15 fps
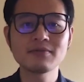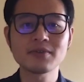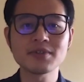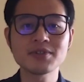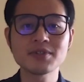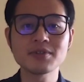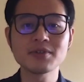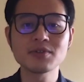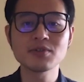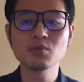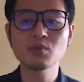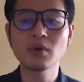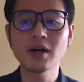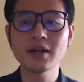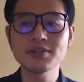for students who
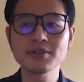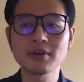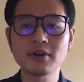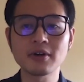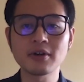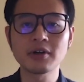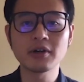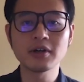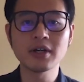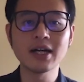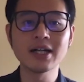want to earn a